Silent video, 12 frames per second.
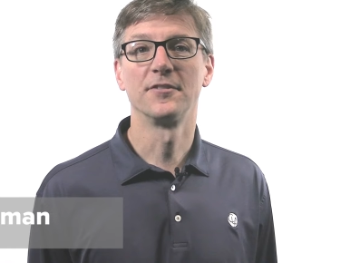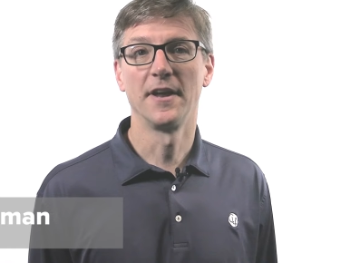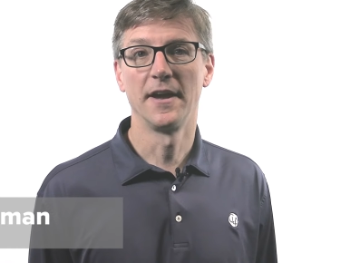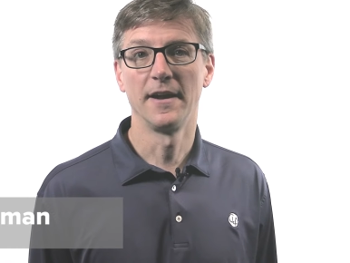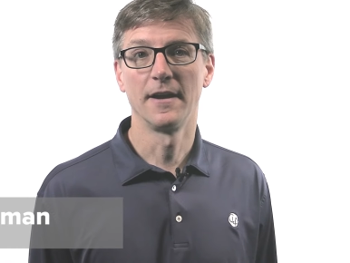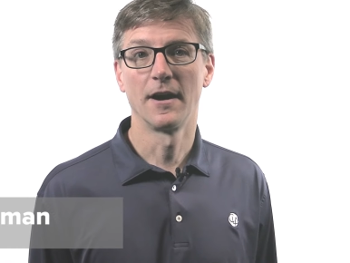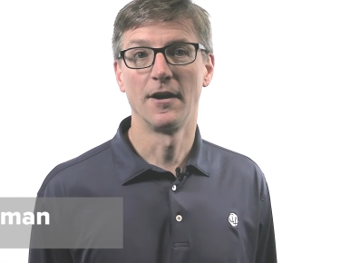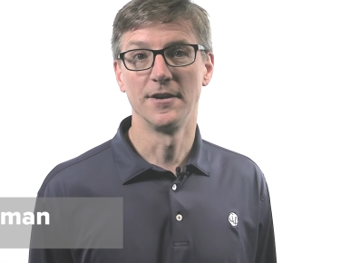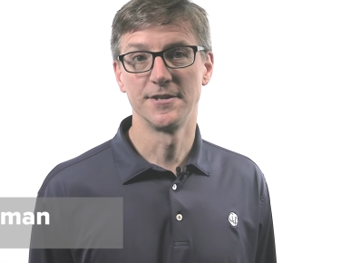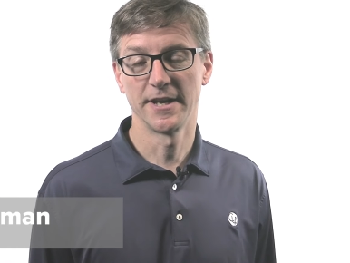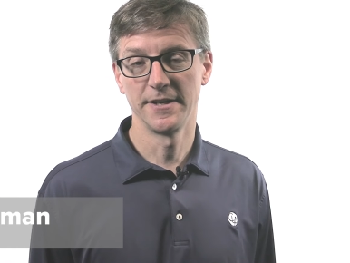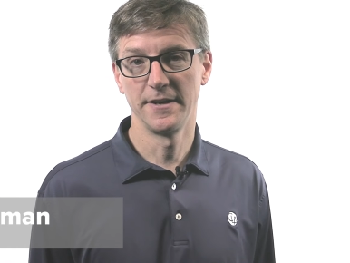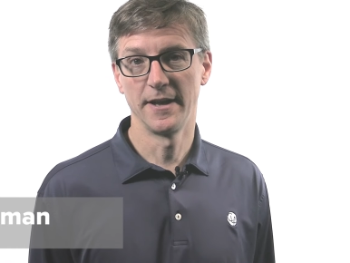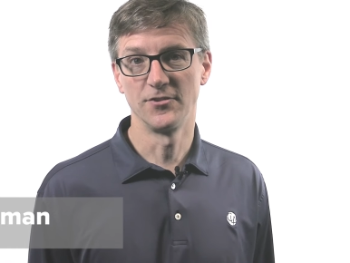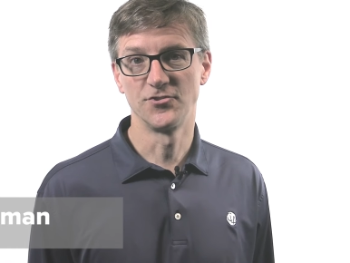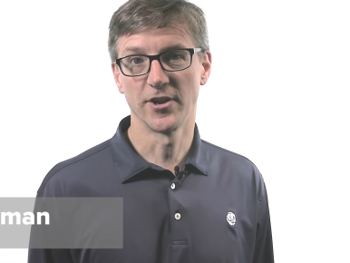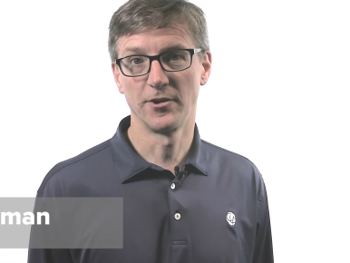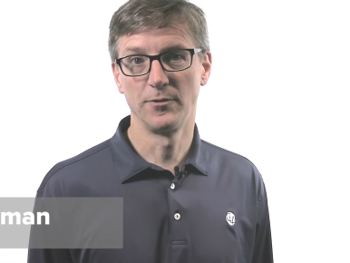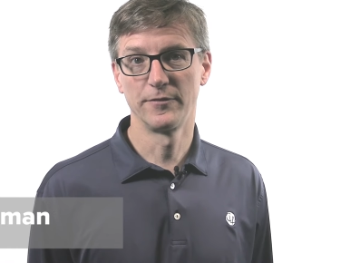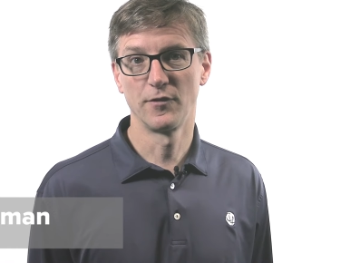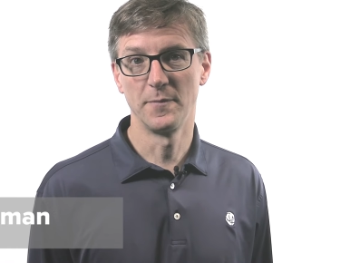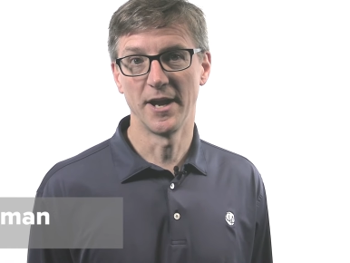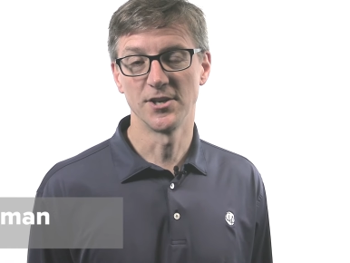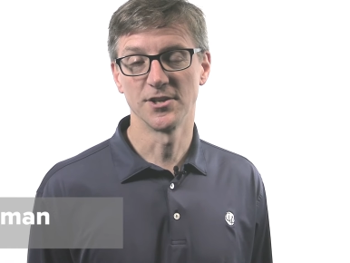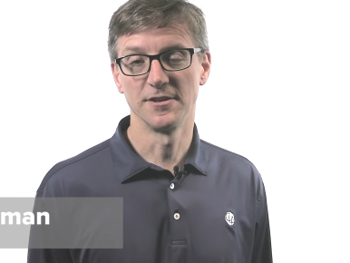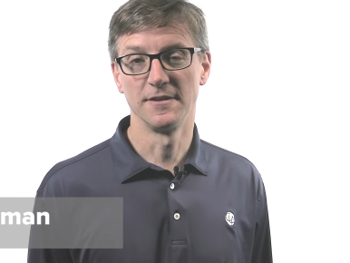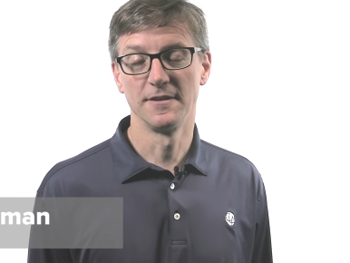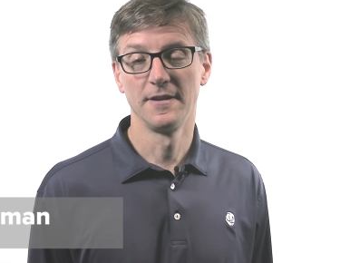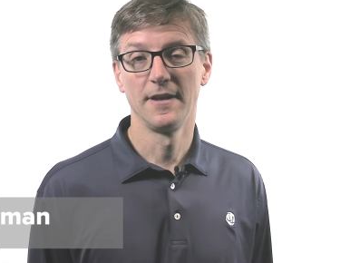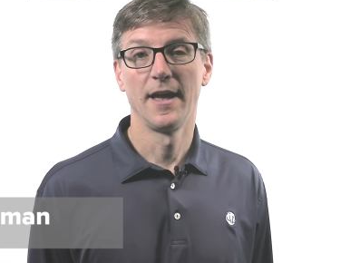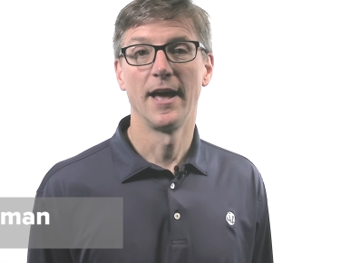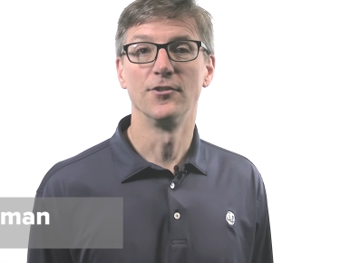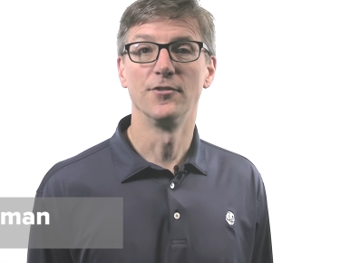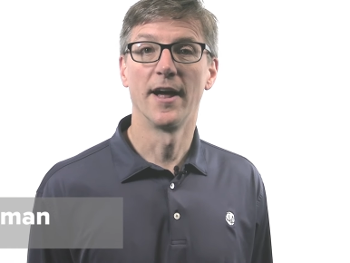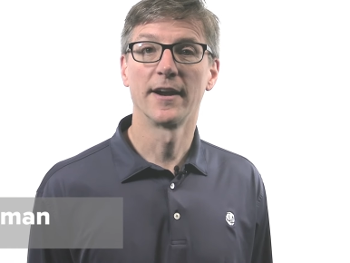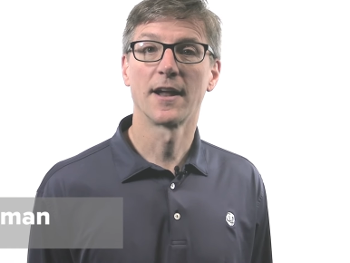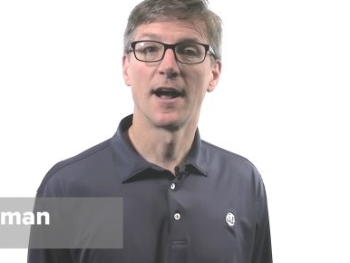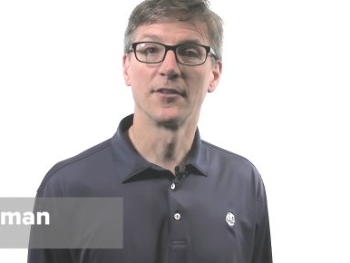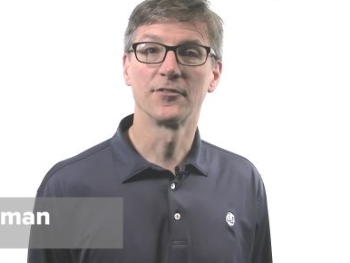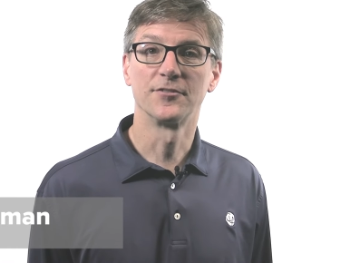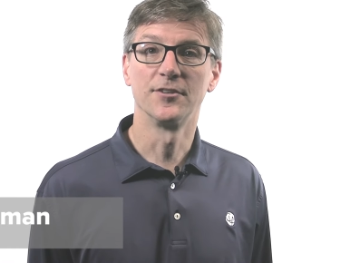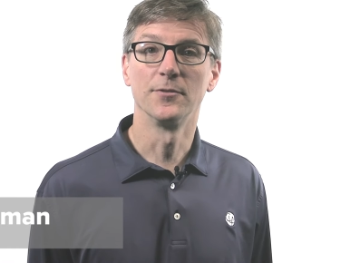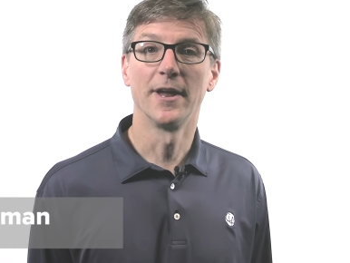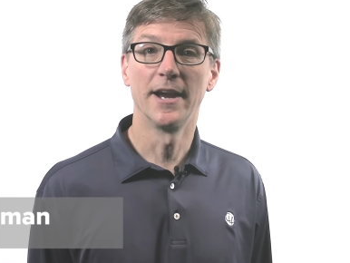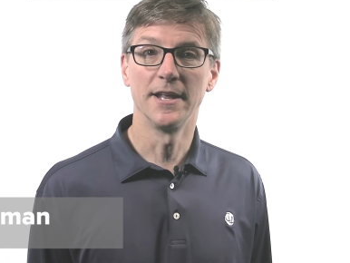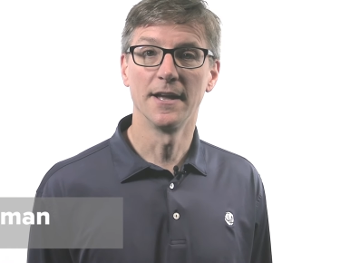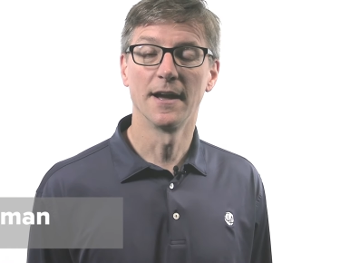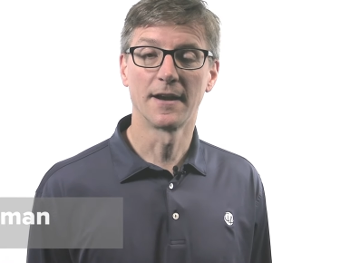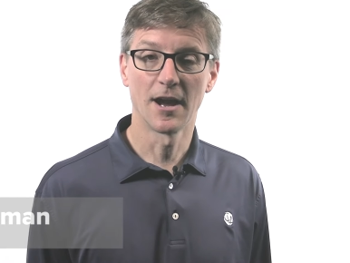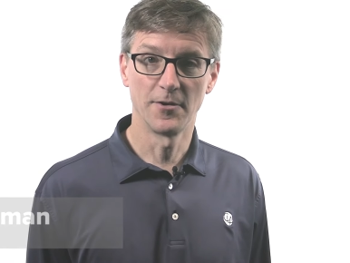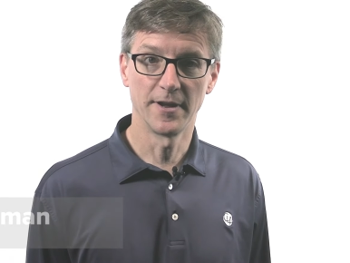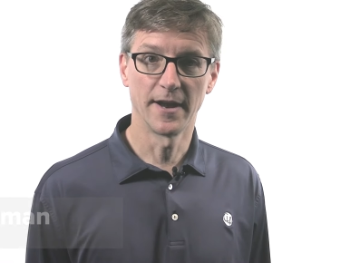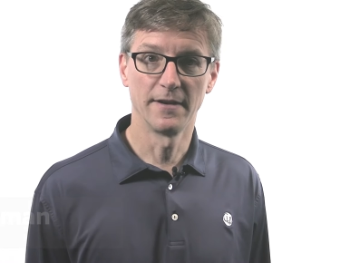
today are intended as general information and do not constitute any accounting